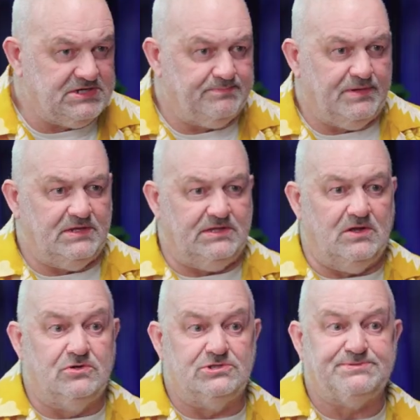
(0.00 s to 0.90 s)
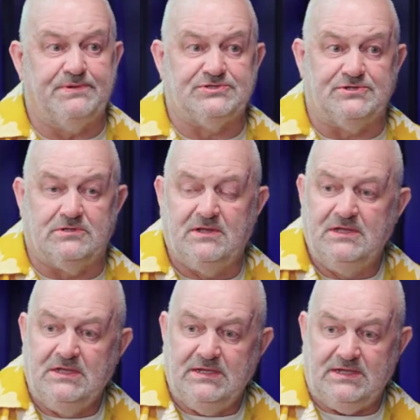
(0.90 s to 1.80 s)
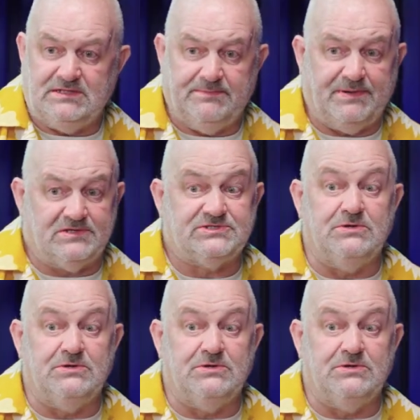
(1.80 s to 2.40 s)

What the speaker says: example, in a hospital, in the past,